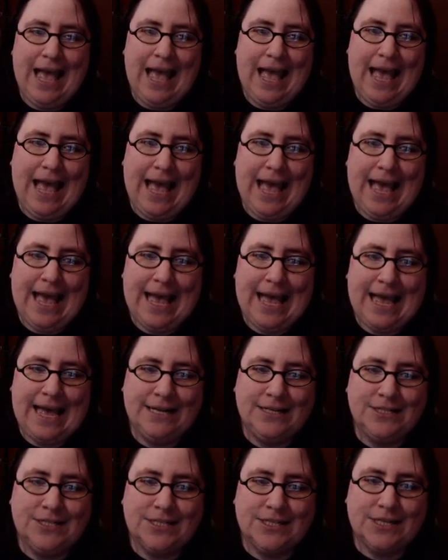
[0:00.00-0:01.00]

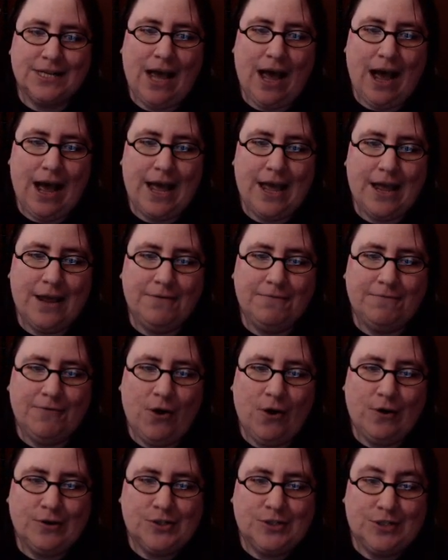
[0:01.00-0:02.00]
And I've
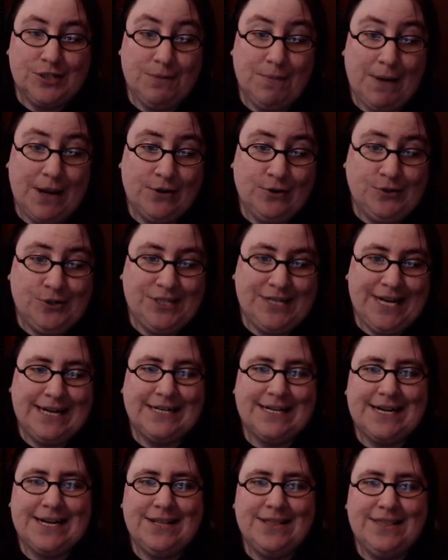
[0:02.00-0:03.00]
also, to my
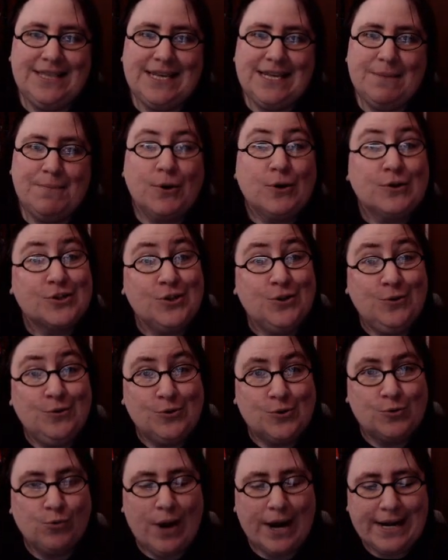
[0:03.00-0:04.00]
understanding, the person
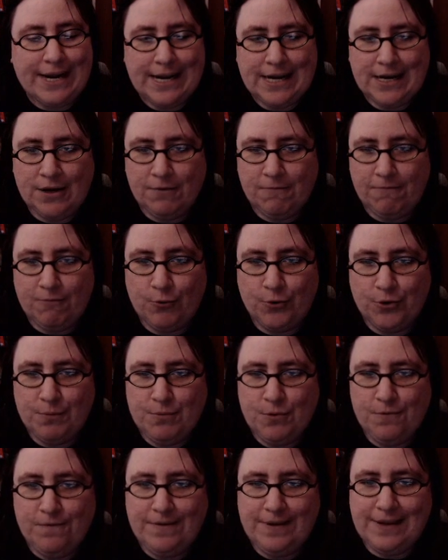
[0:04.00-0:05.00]
who's writing for the
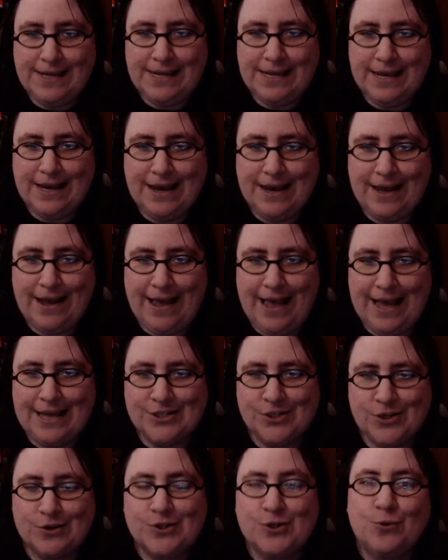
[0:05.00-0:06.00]
movie
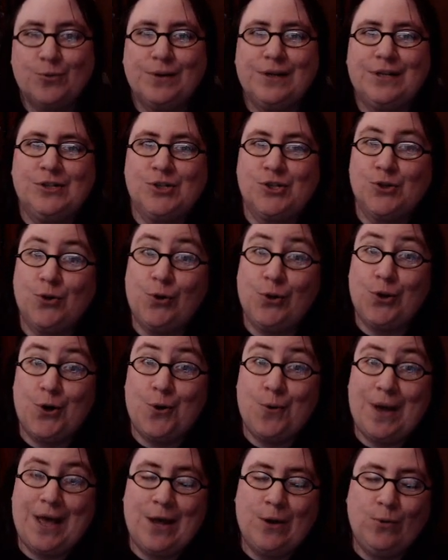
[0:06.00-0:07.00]
has also written
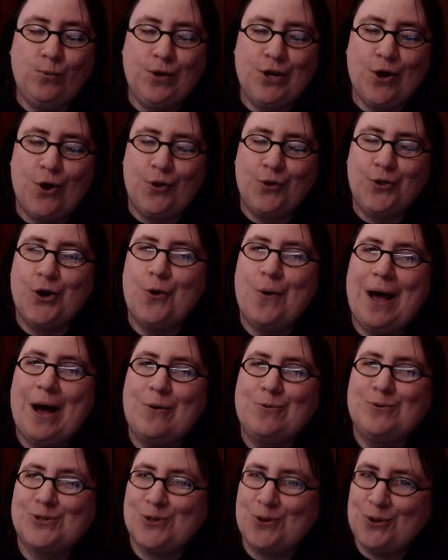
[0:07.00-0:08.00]
Solo, and we all know
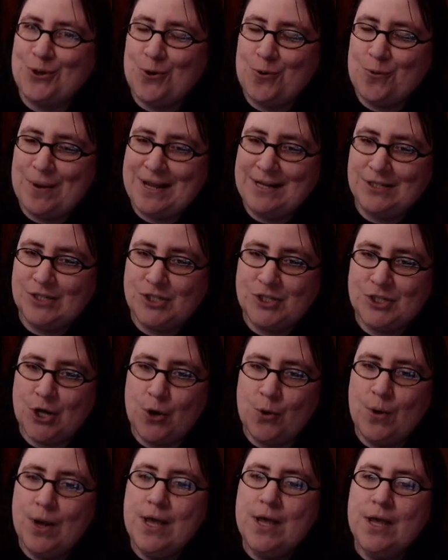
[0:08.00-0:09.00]
how Solo went.
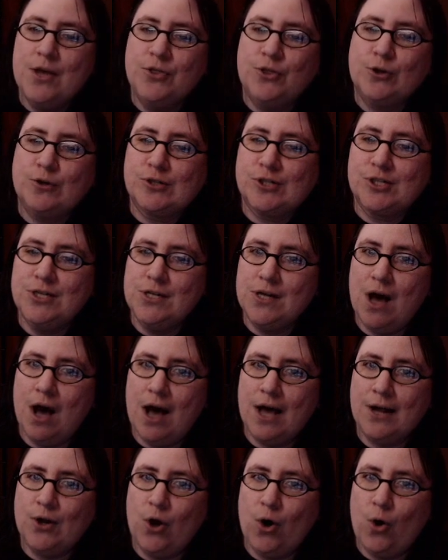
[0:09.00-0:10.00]
So there's
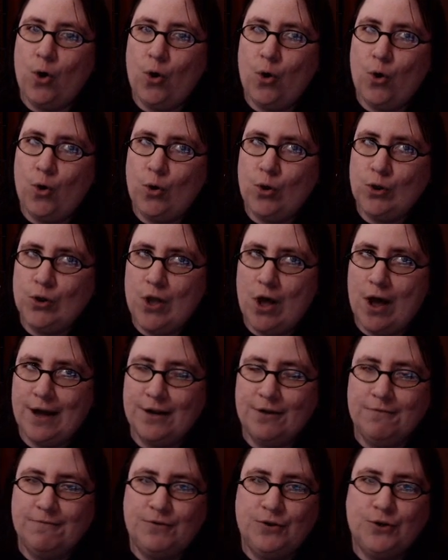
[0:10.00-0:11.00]
not a whole lot
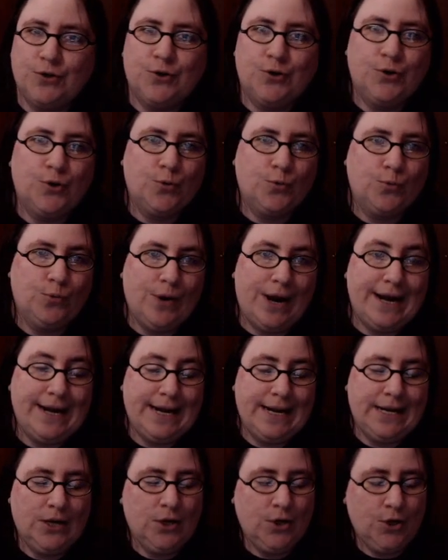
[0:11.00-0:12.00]
of good
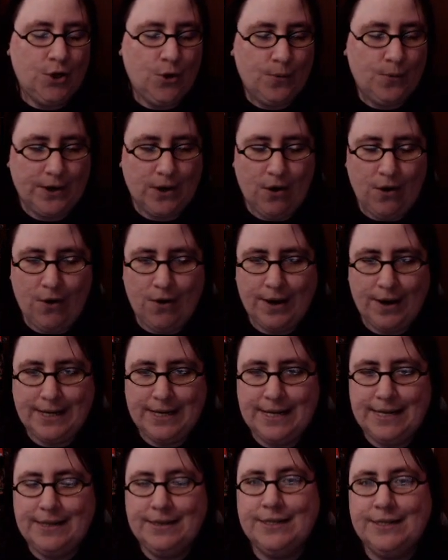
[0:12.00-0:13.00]
writing going on
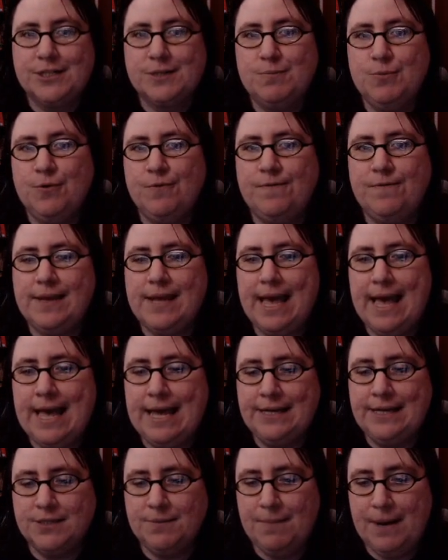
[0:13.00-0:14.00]
in this movie.
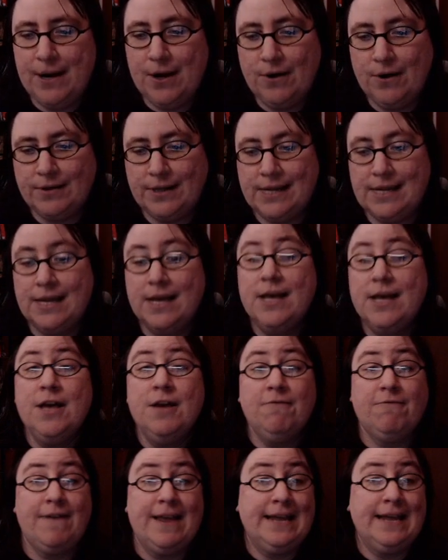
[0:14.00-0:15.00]
And apparently
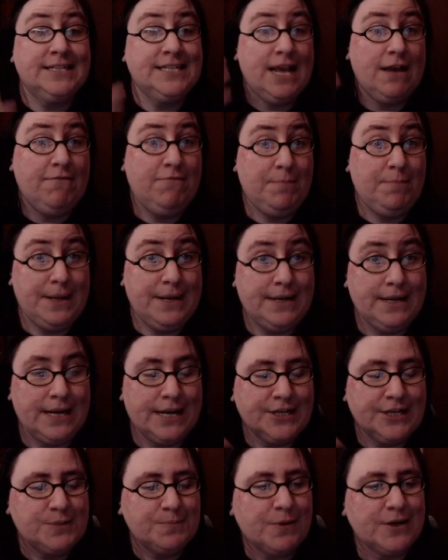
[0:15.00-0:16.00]
fans have been
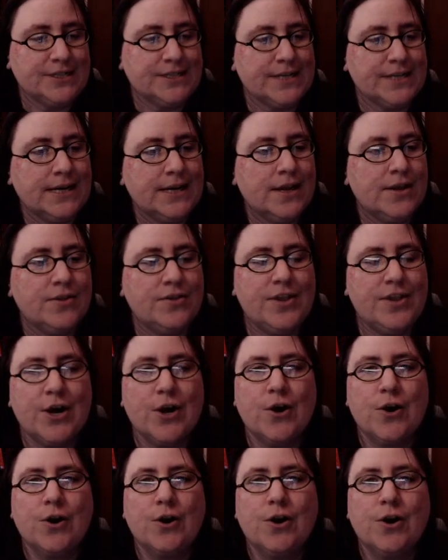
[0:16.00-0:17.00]
expressing
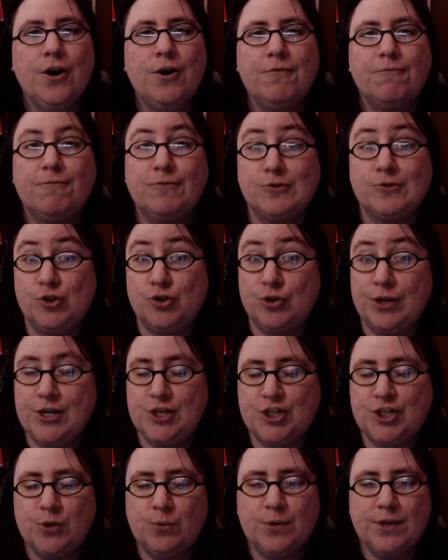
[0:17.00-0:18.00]
their
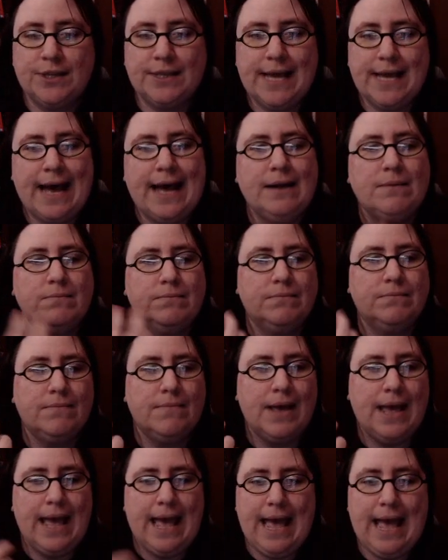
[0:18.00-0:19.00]
frustration with that.
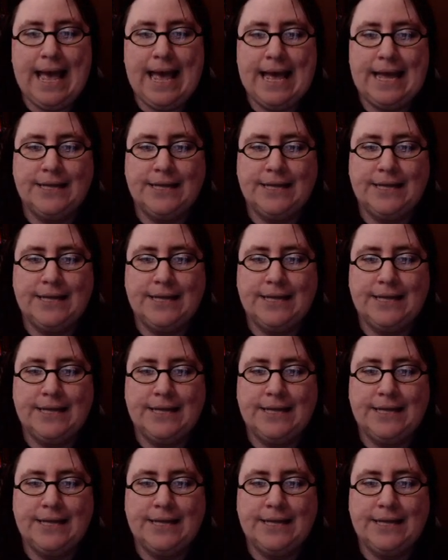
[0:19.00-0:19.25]
And